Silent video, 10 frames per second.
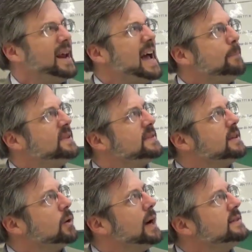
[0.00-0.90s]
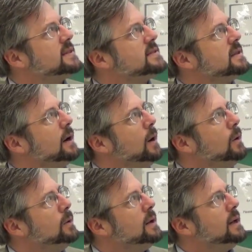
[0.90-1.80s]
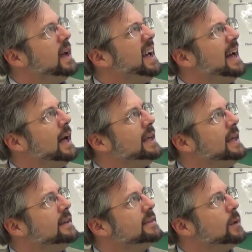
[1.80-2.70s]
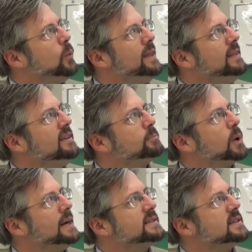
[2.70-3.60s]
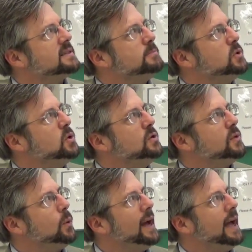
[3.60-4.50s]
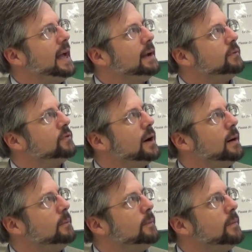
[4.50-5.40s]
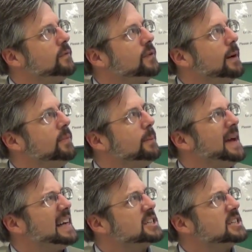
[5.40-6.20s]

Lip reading: What happens in the crisis, though, is that when these prices move away from the